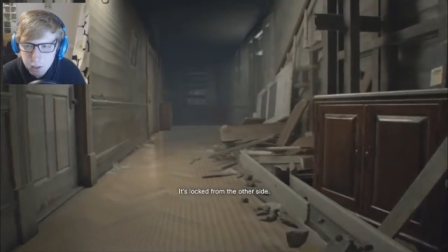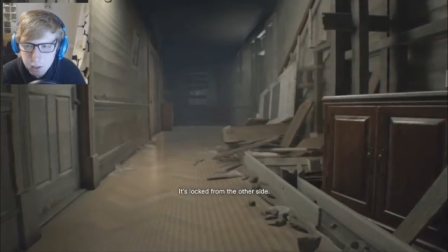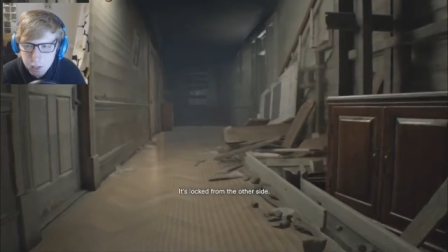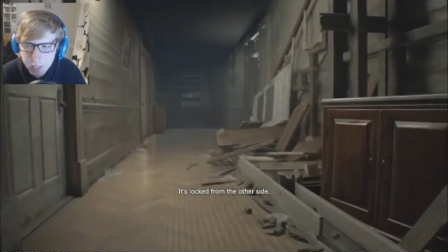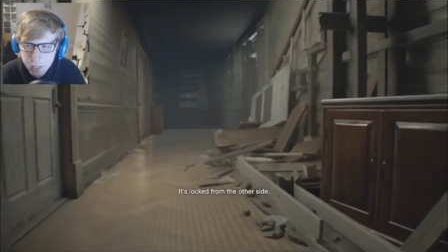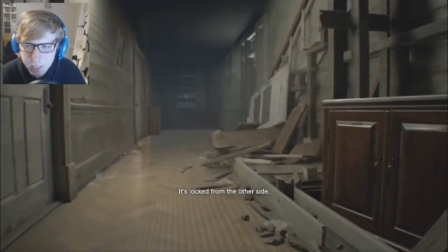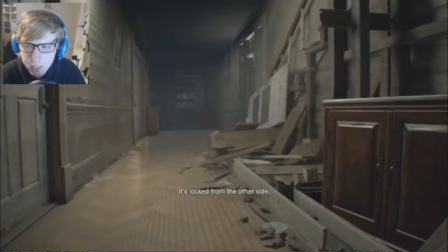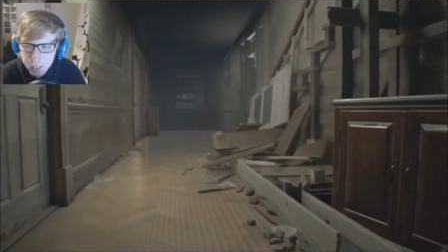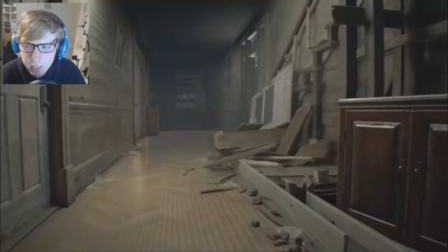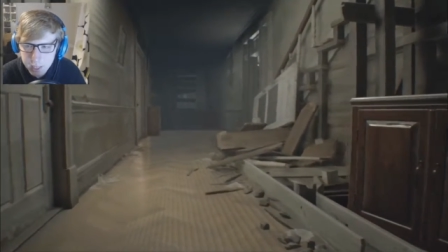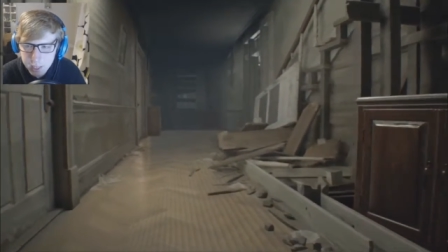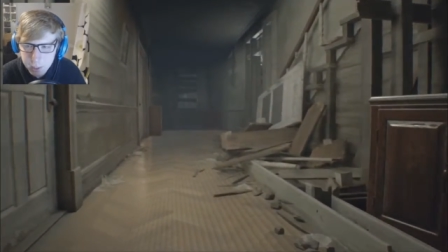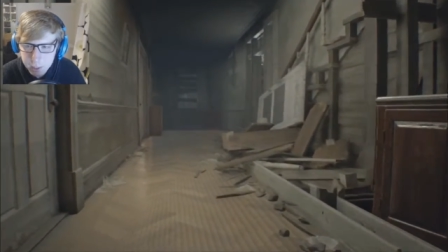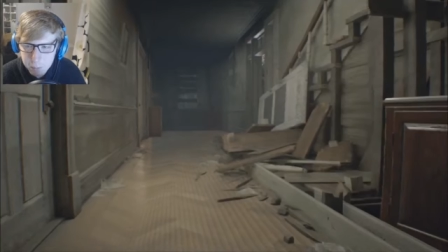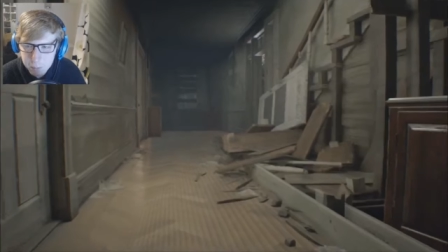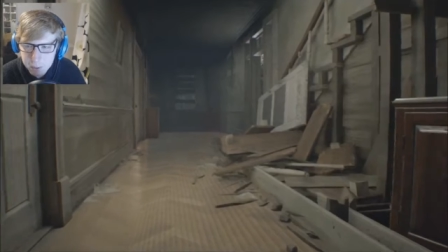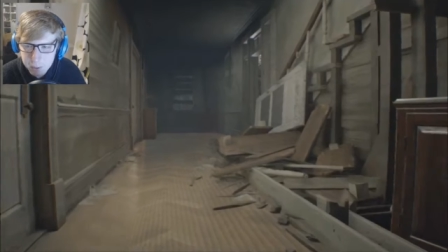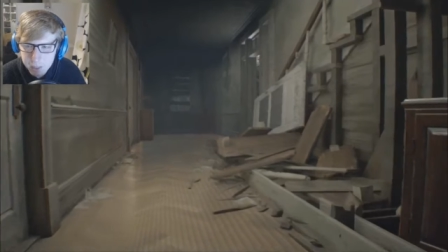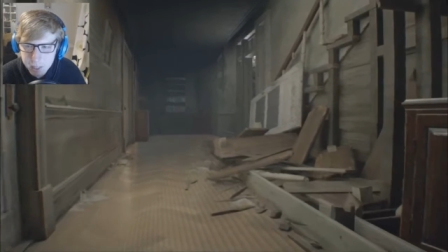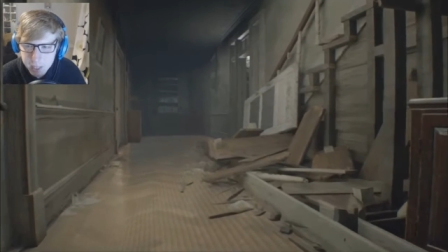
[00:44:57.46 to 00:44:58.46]
Like, I'm
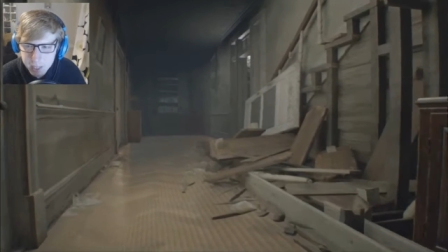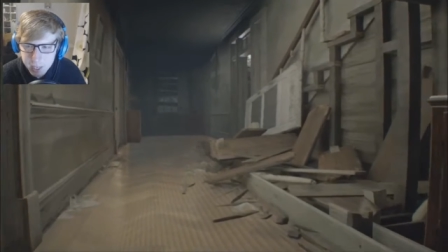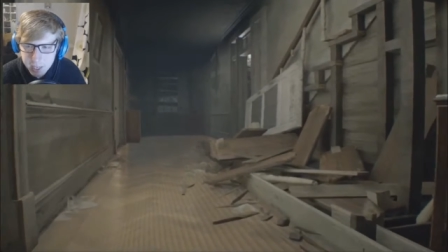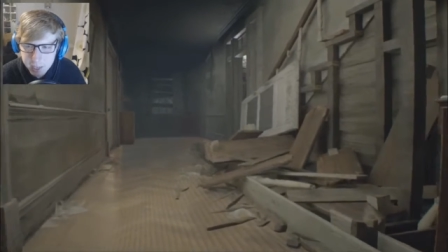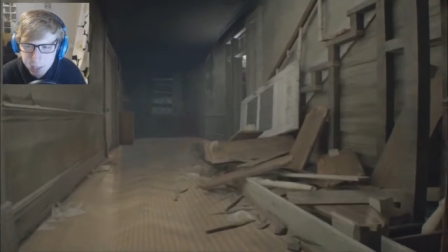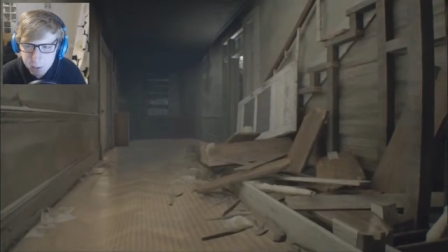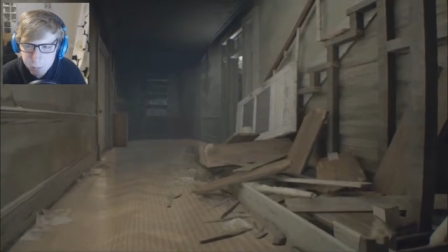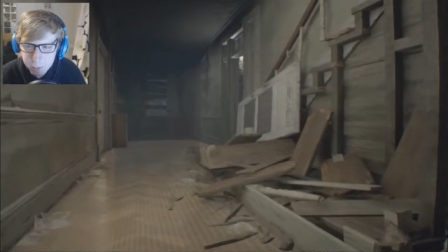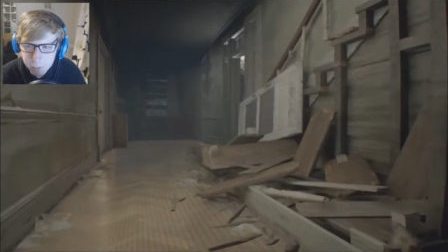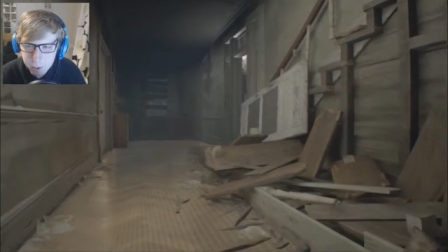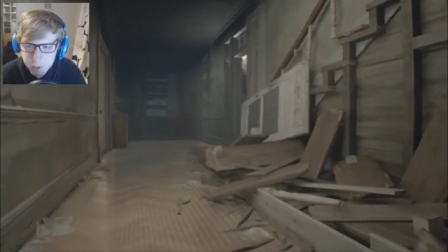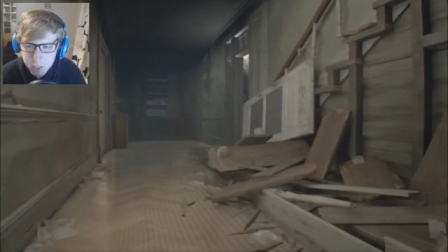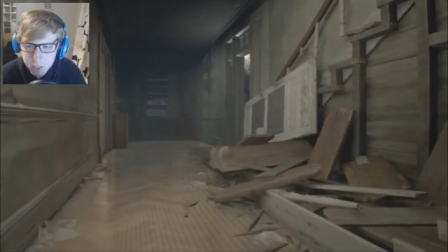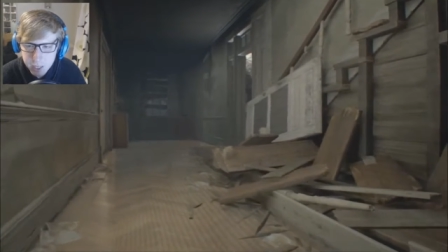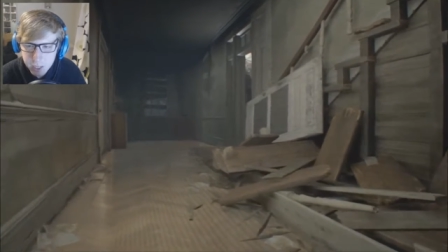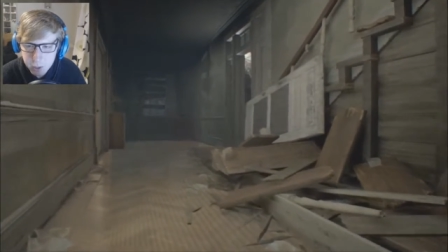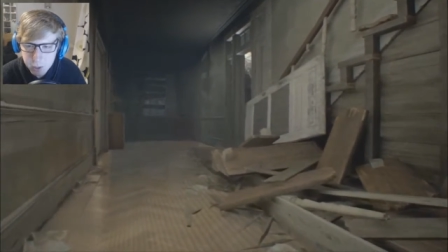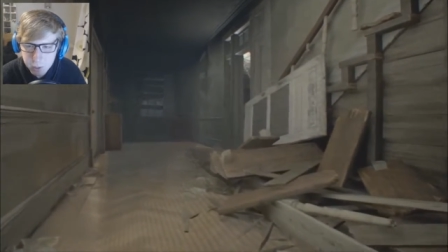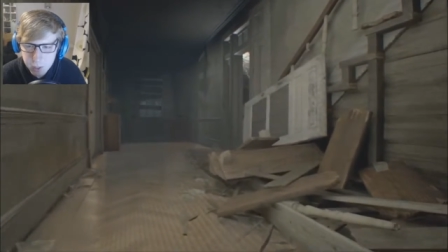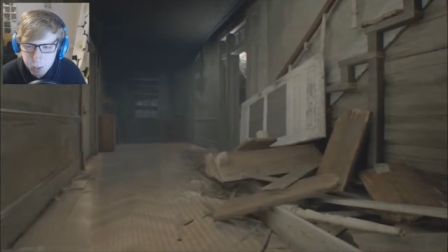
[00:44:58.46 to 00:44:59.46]
scared if we try to
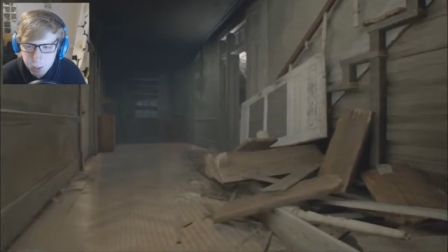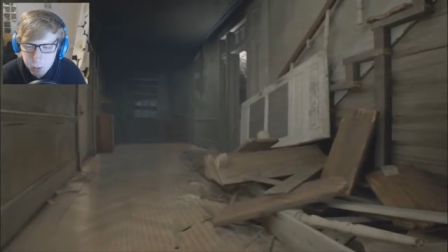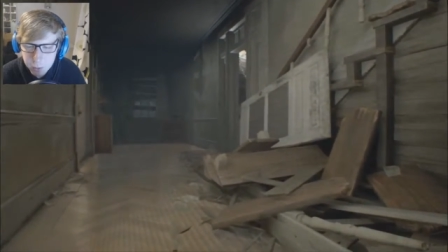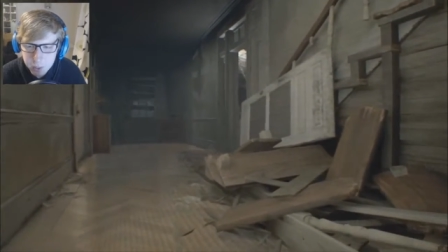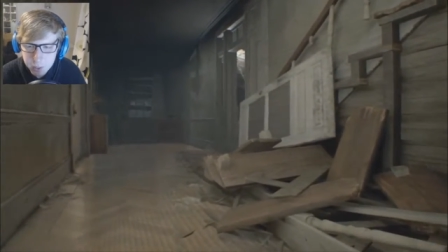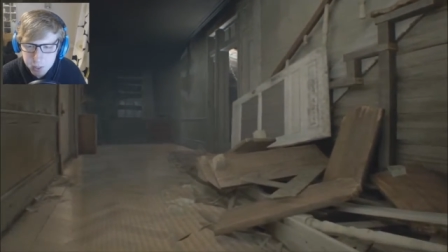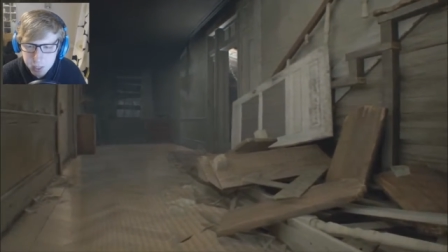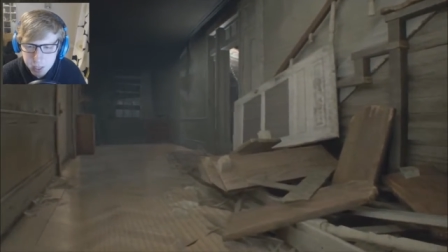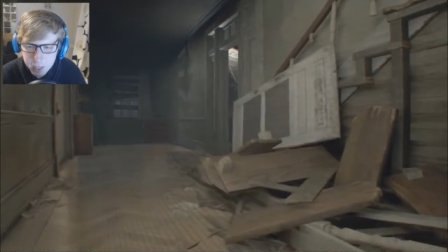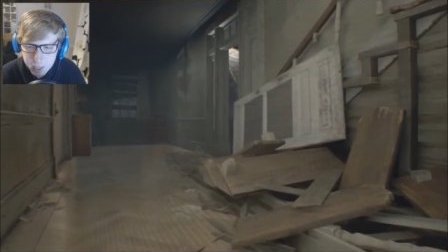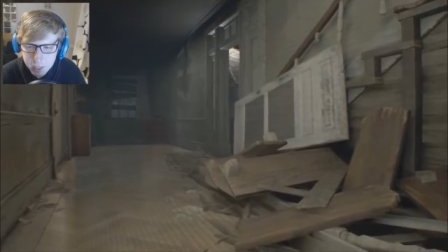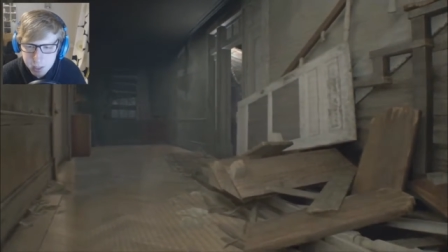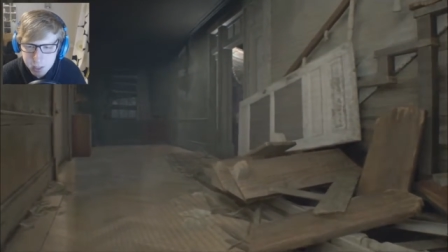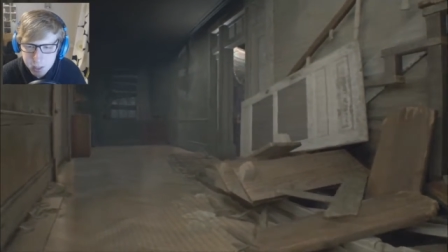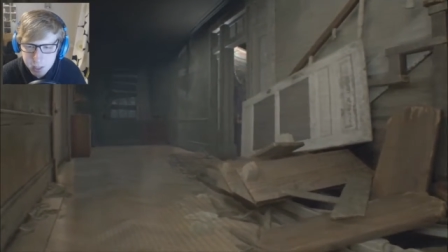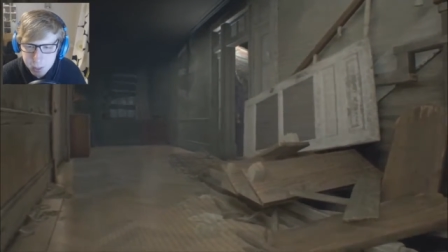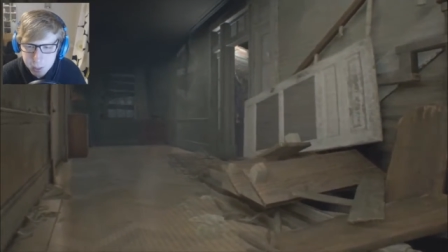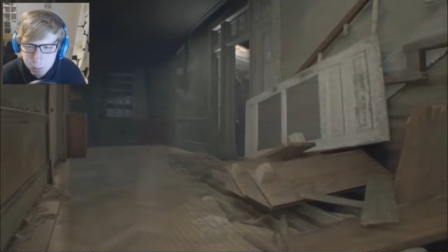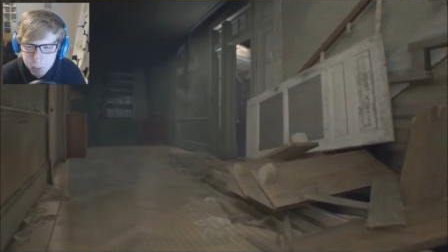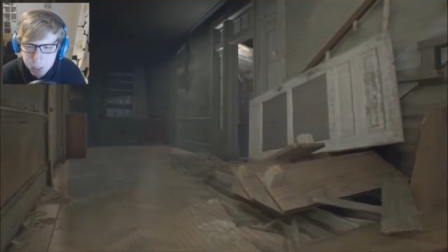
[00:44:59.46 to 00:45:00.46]
go this way, they're gonna
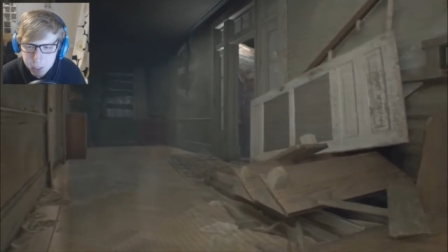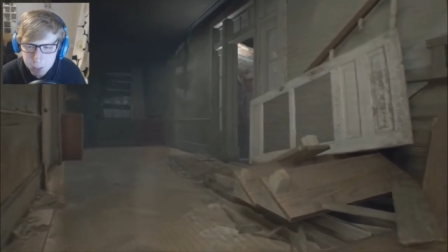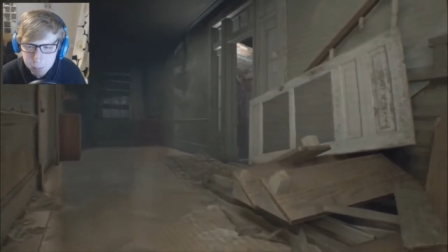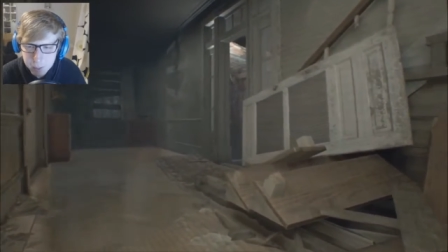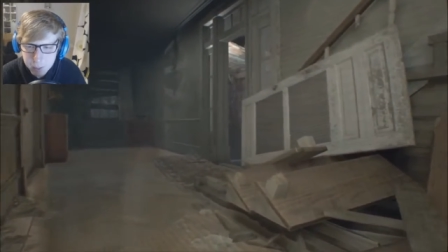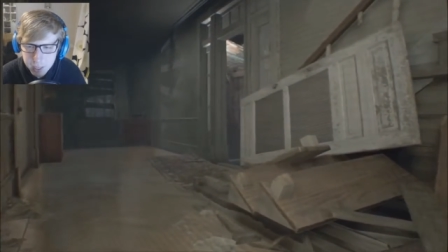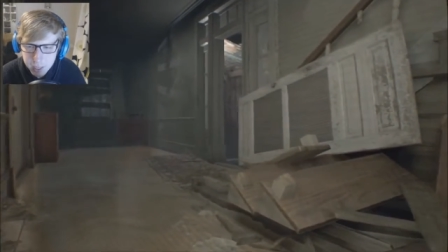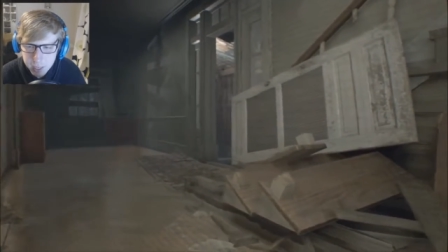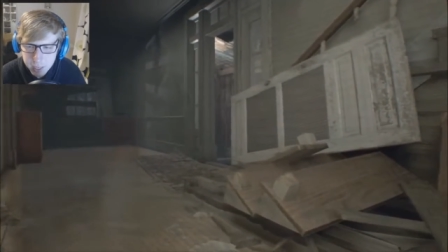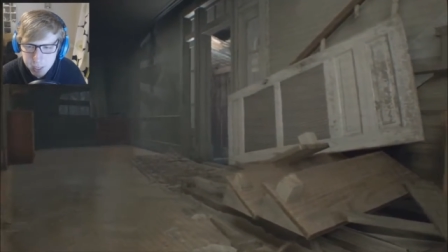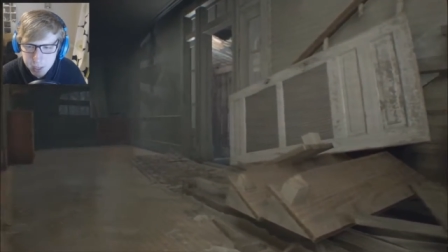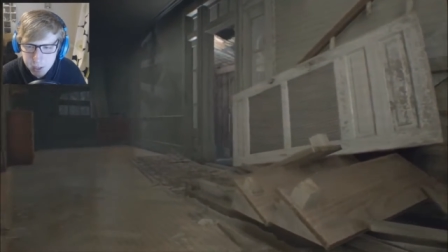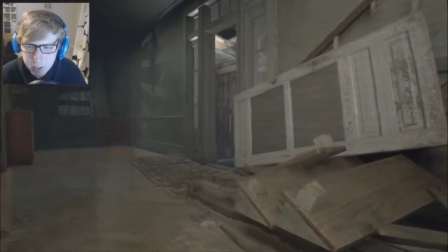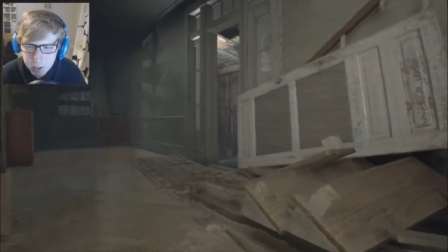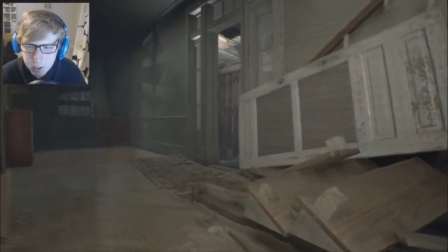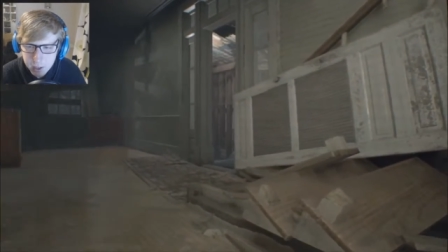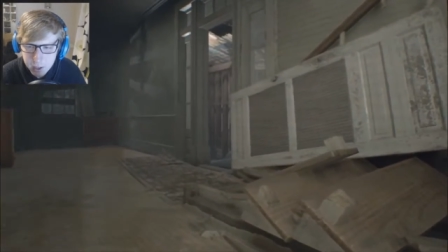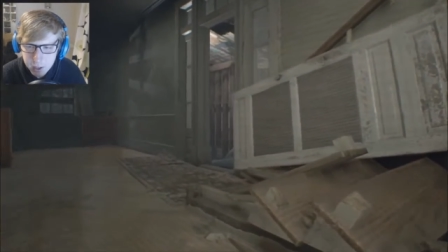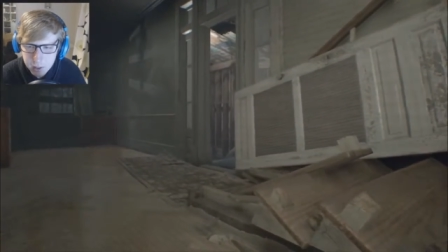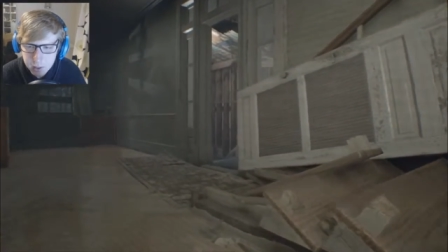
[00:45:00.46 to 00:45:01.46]
see me and I'm gonna get
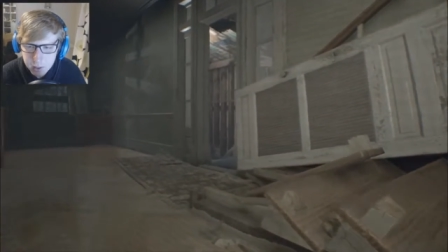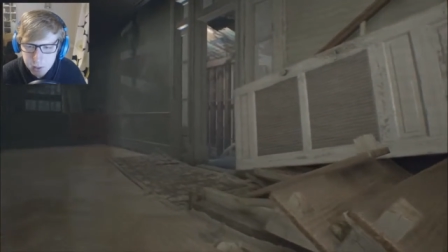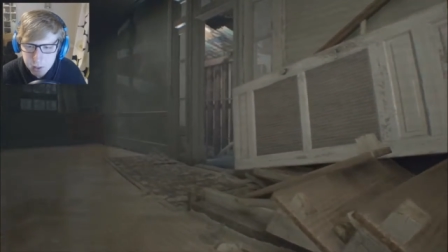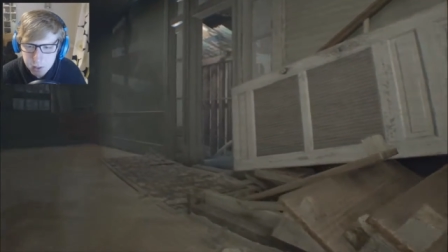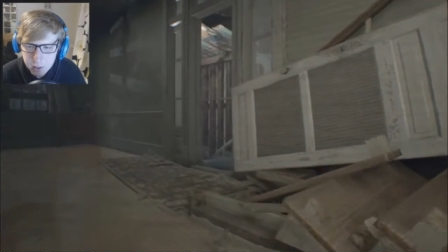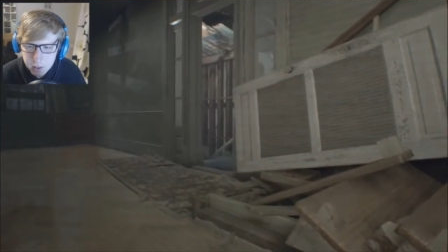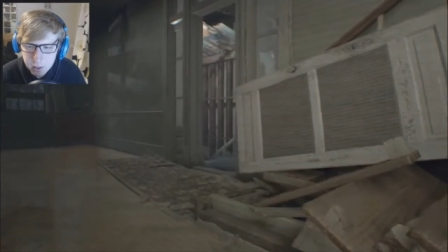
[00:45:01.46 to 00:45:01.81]
caught.